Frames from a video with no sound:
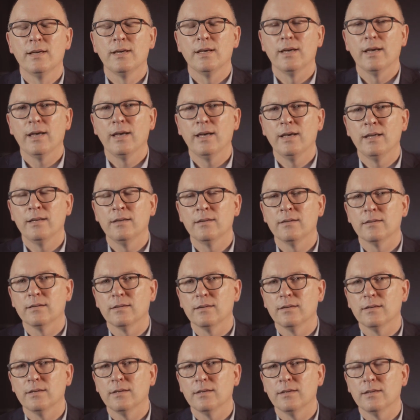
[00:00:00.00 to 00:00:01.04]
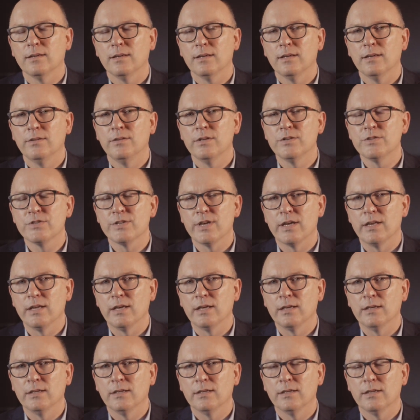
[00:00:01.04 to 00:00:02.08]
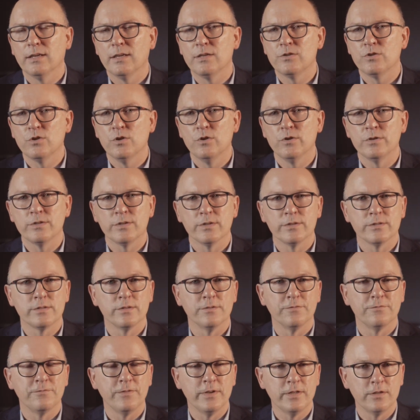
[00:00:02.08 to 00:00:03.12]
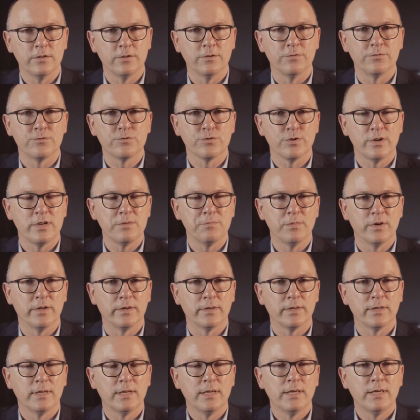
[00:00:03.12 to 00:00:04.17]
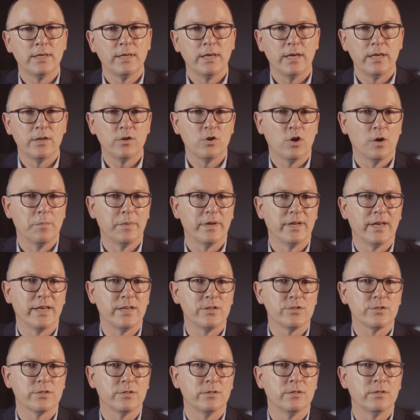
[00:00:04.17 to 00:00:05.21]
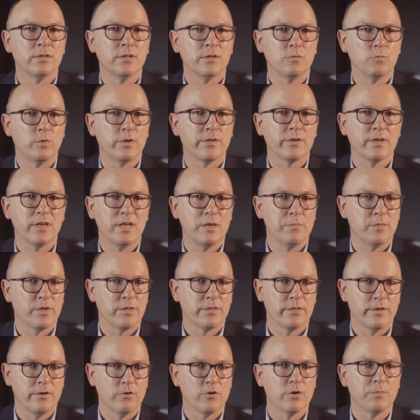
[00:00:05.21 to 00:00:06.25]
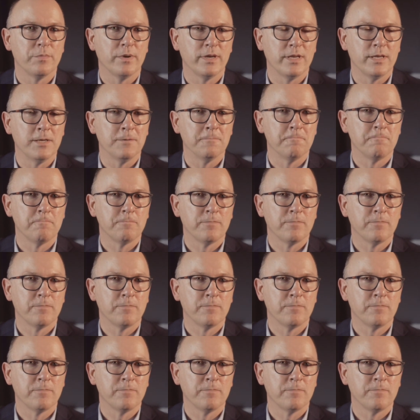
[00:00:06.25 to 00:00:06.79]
and in this setting it's used as definitive treatment in combination with chemotherapy.